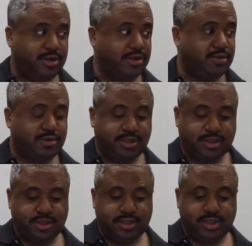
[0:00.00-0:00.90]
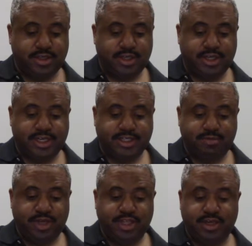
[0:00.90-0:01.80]
used as a
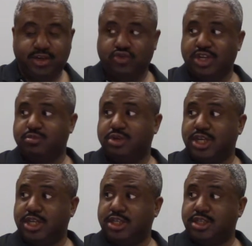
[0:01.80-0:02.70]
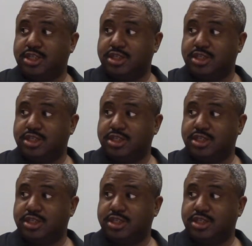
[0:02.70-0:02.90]
method of transportation